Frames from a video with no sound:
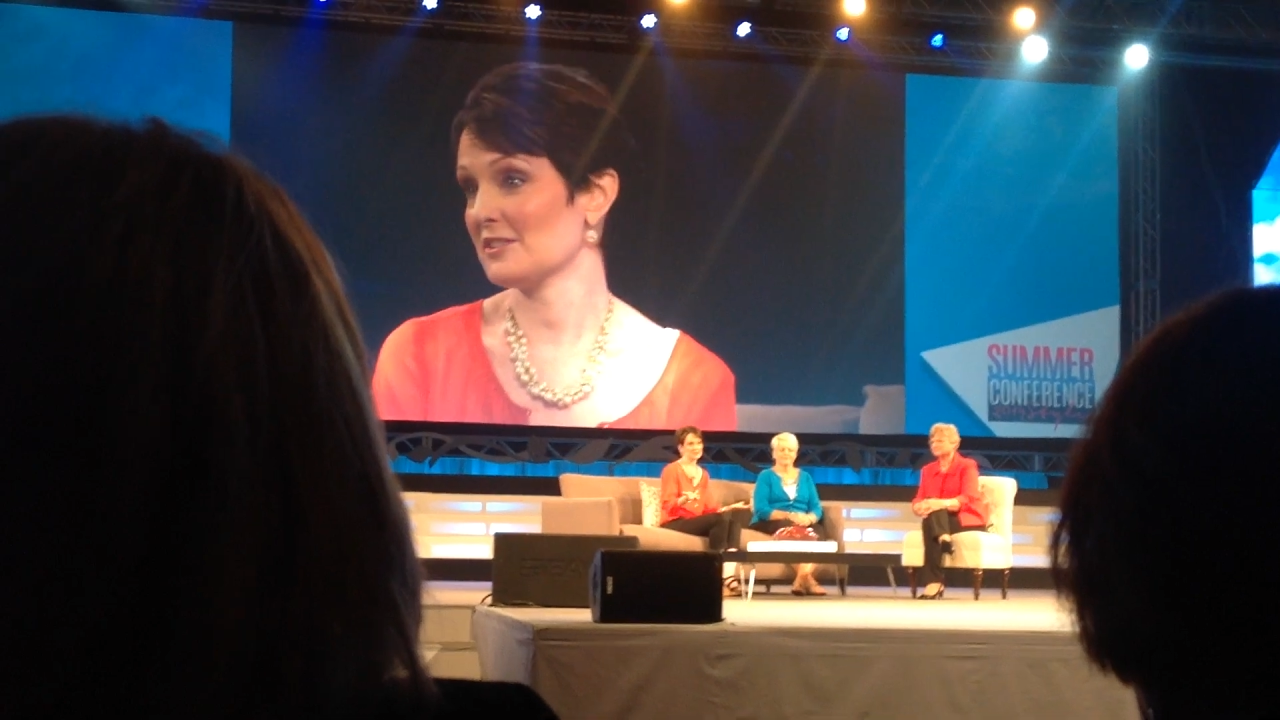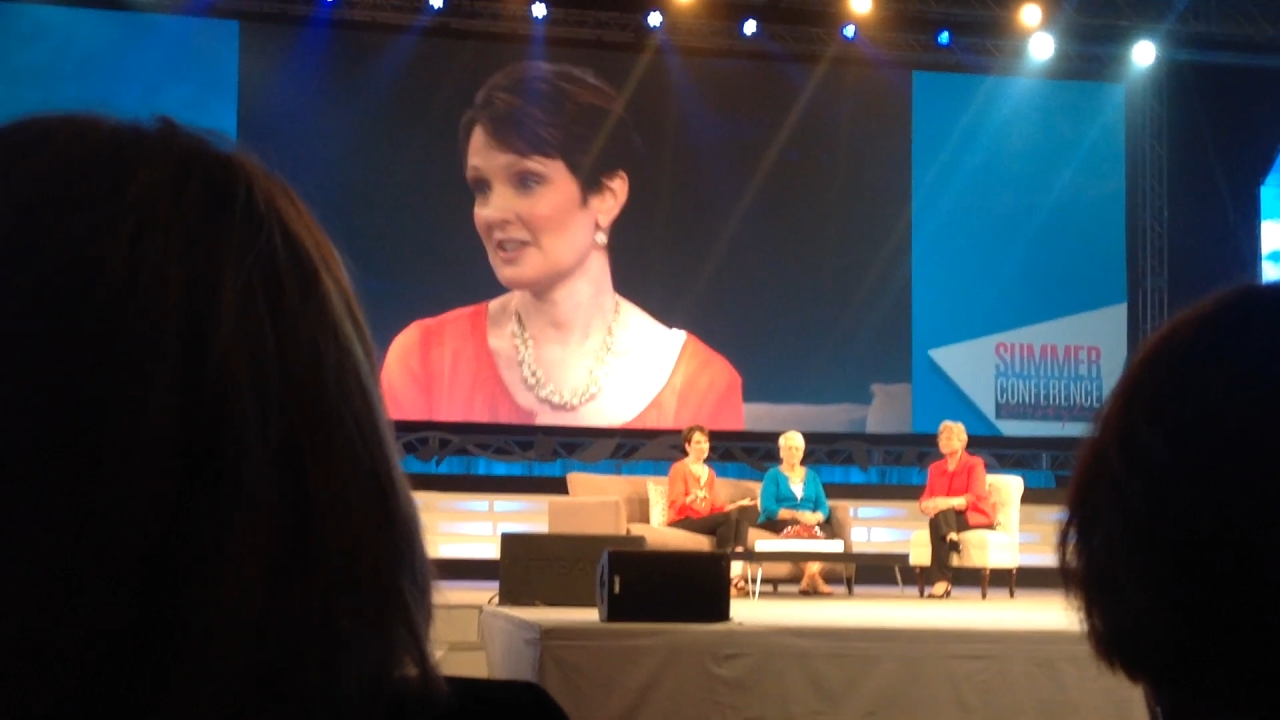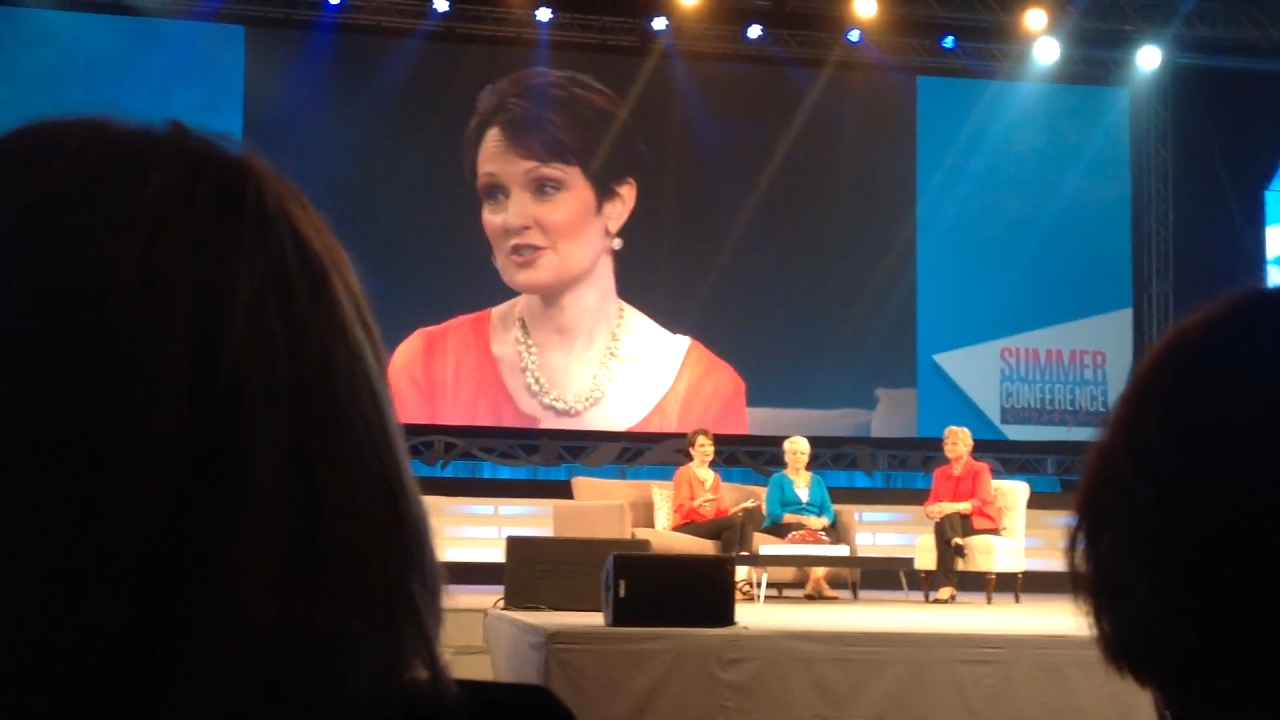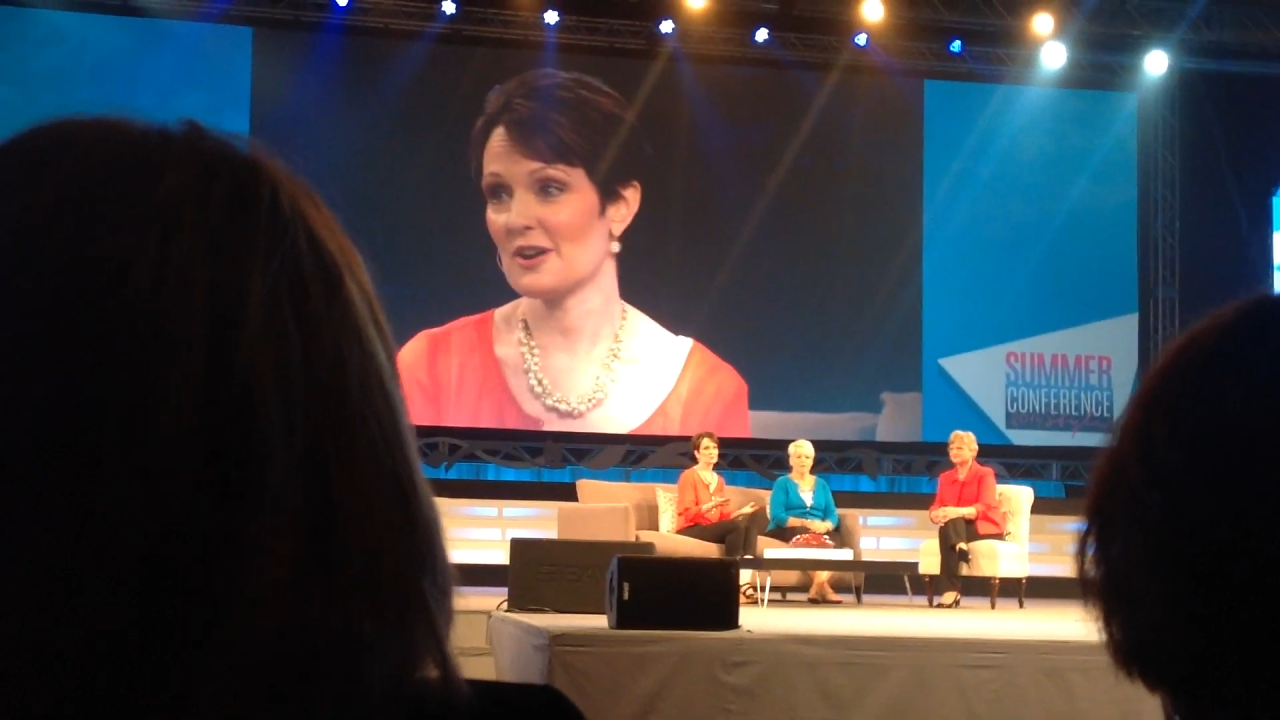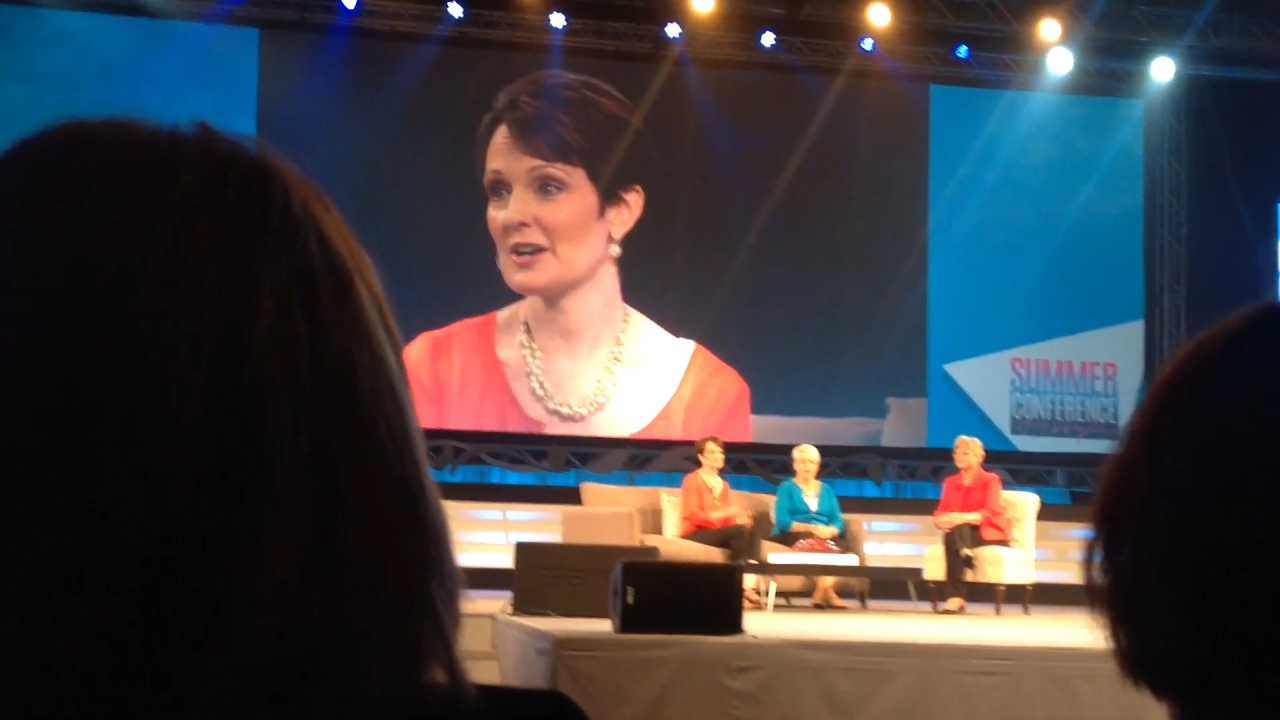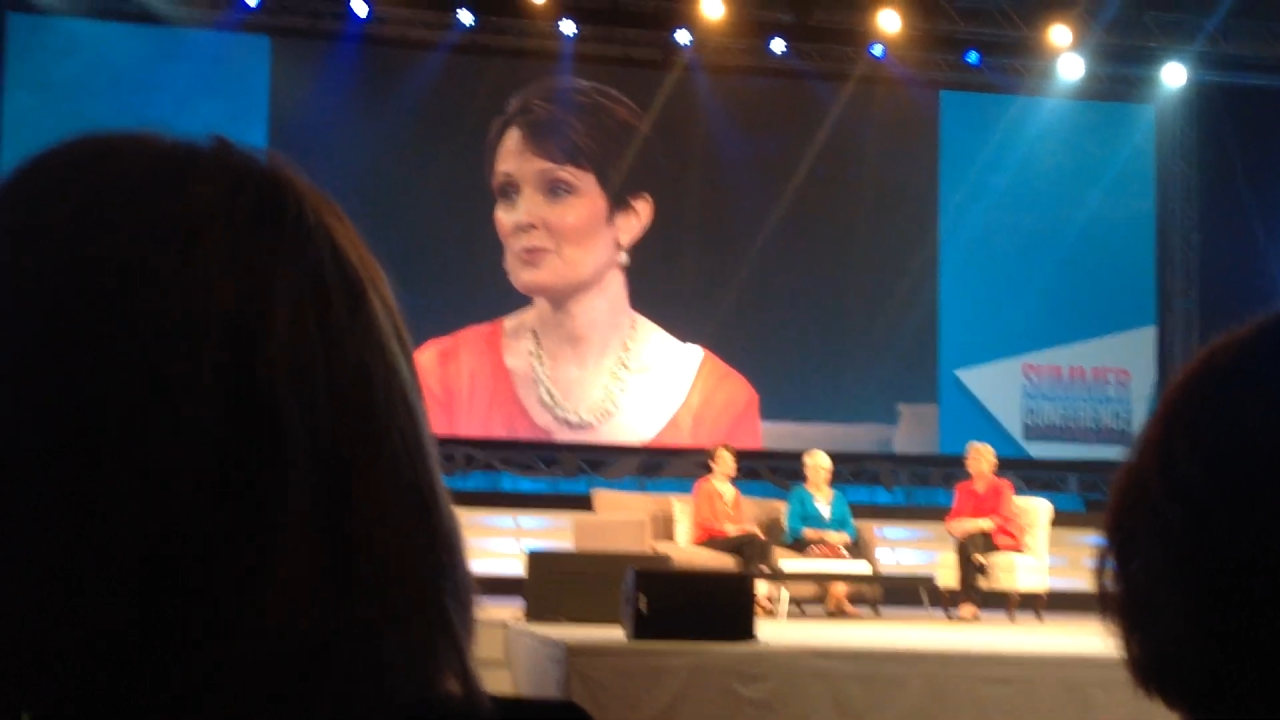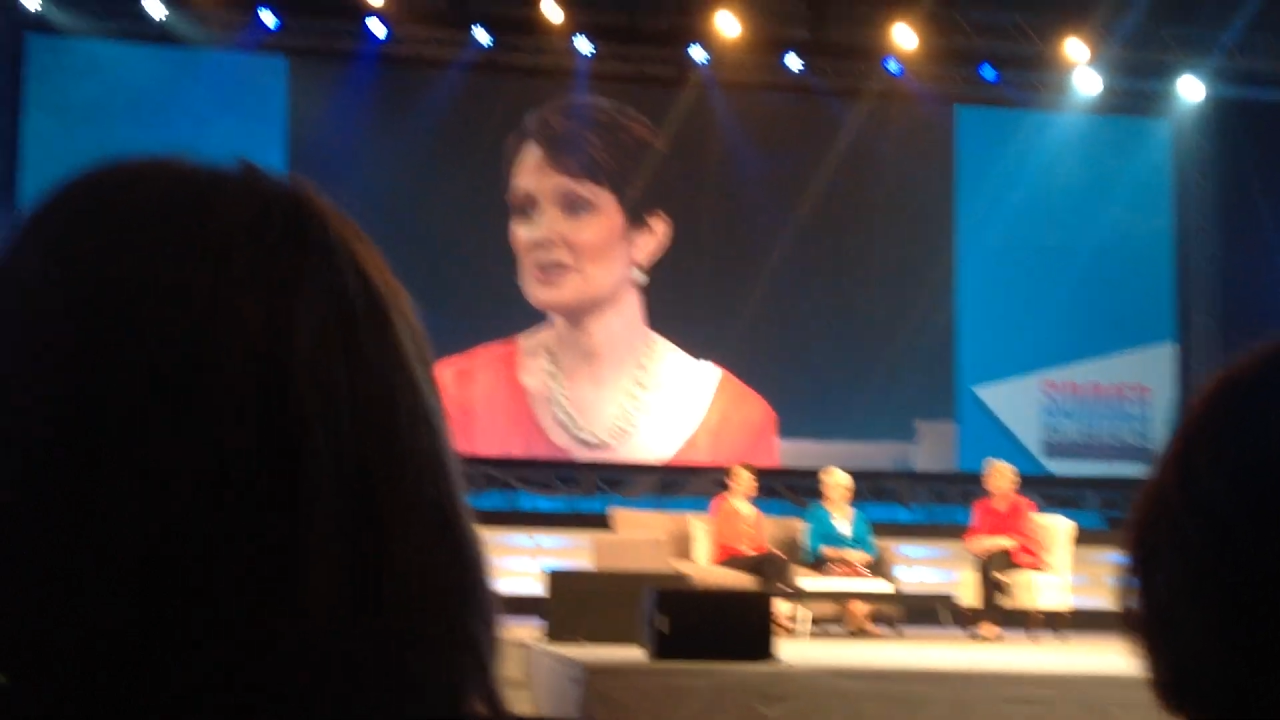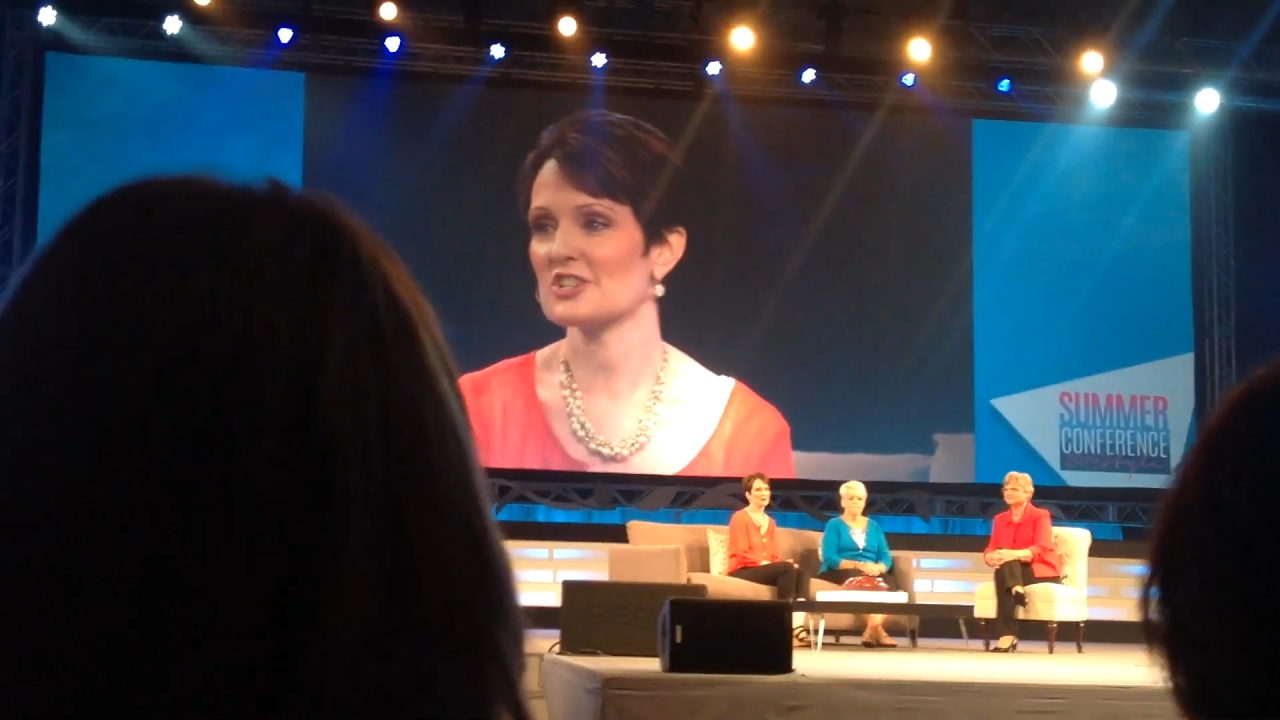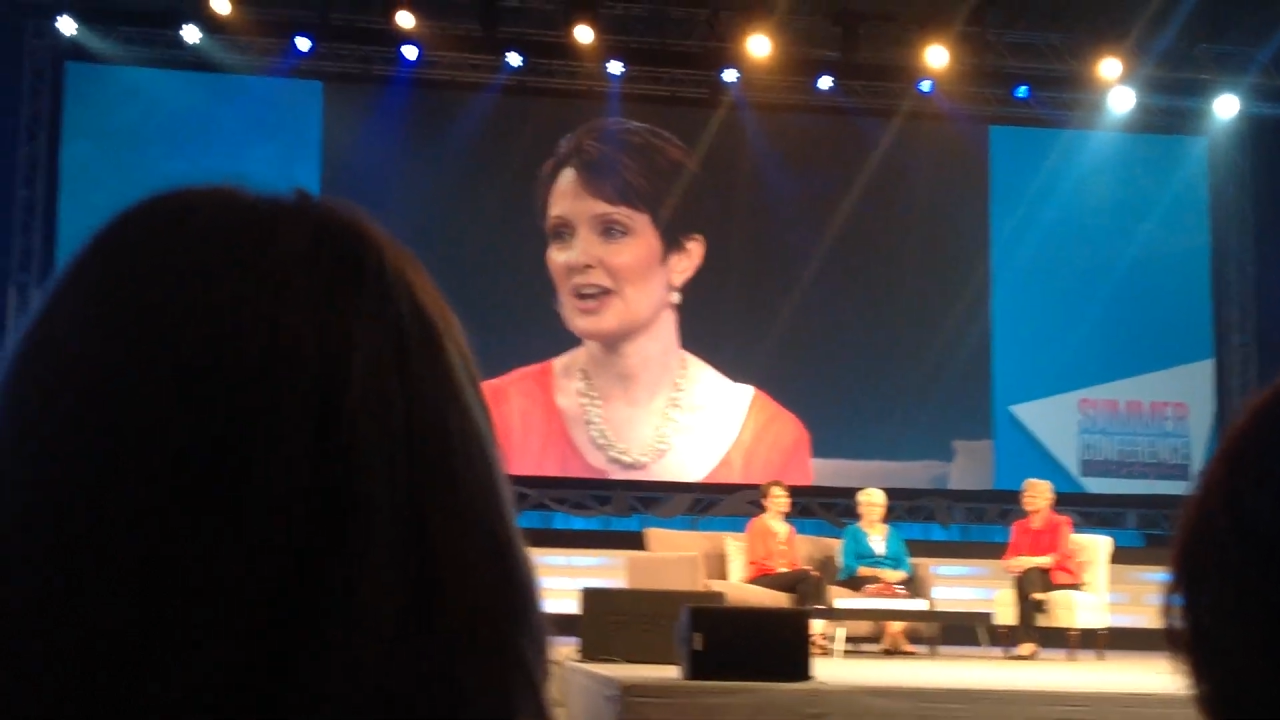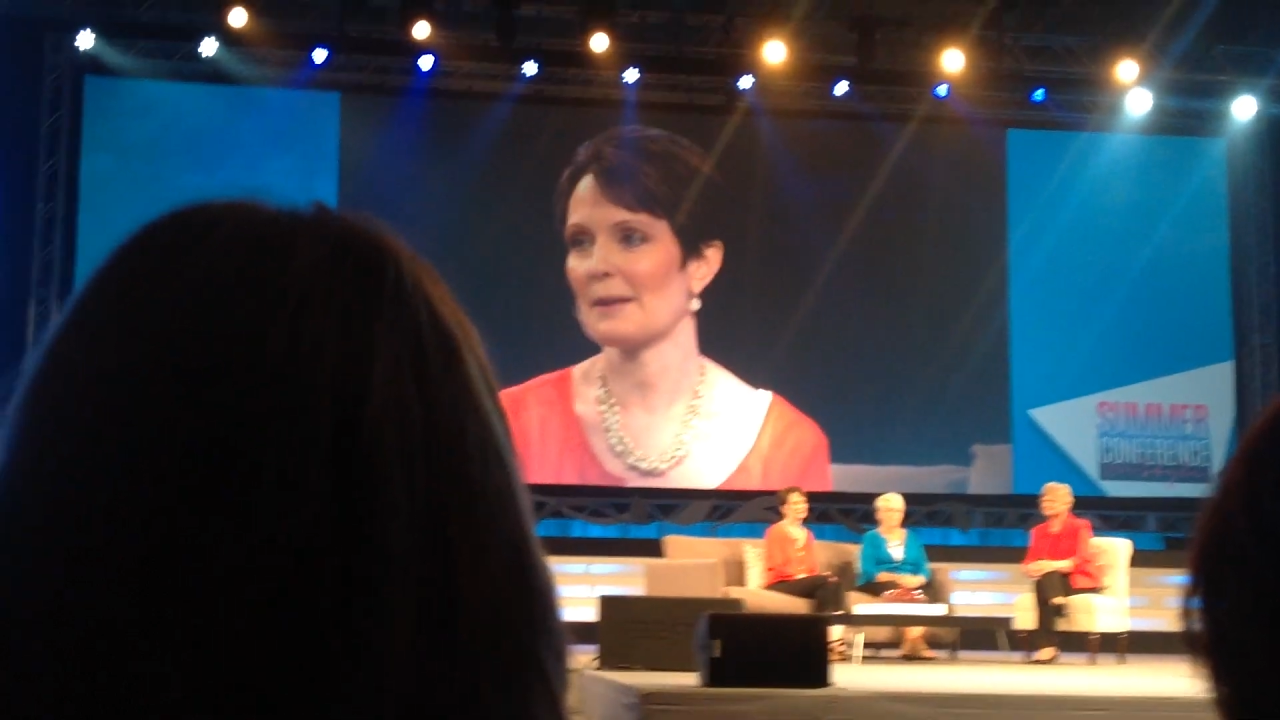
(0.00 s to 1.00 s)
I'd try a
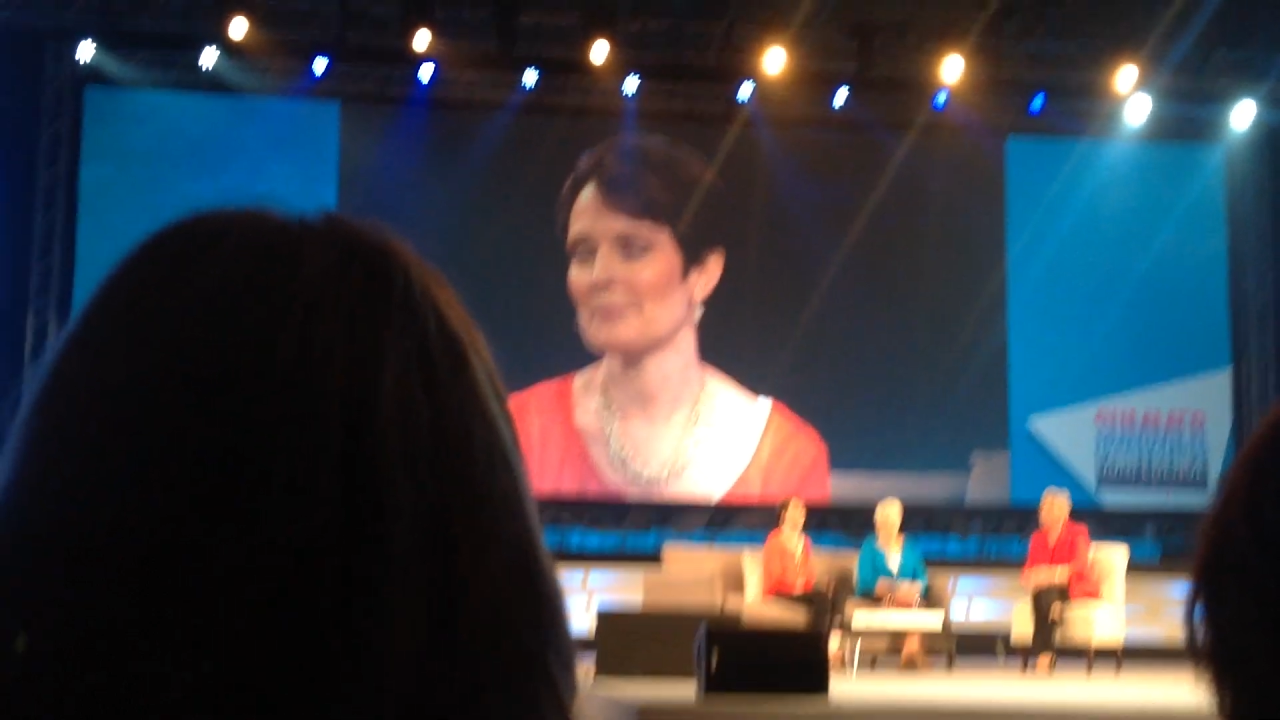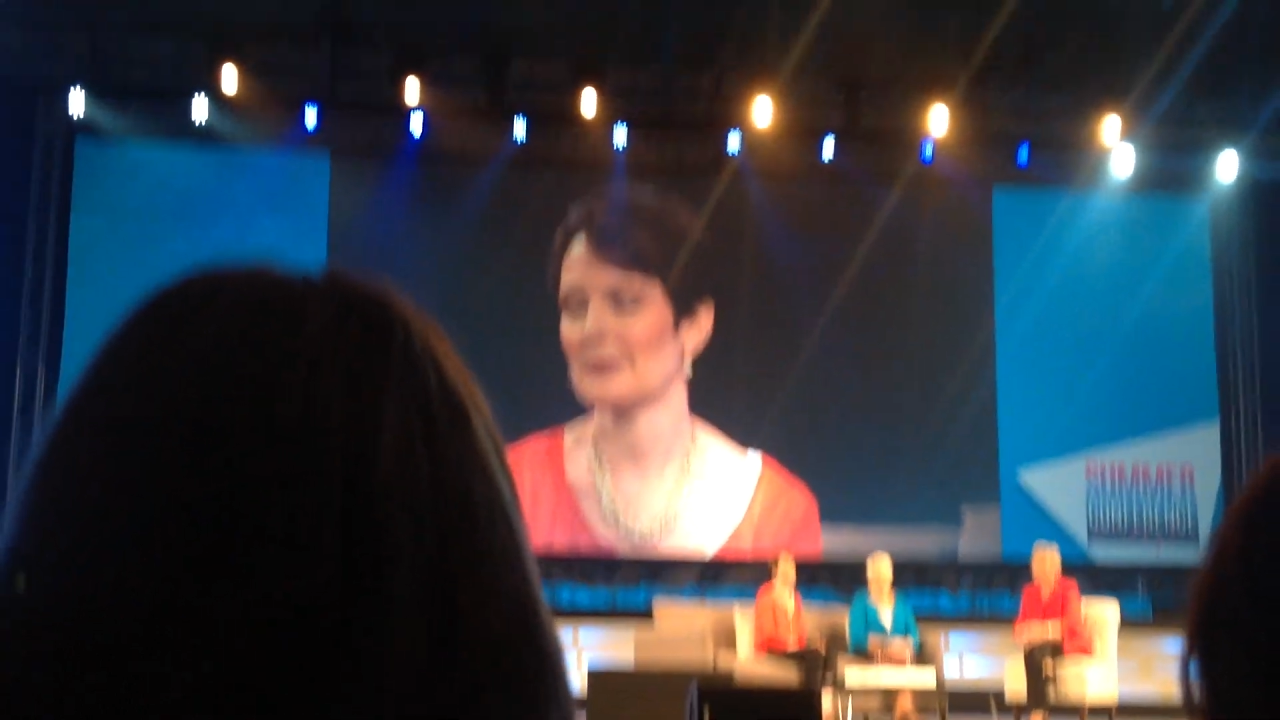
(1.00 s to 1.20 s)
workshop,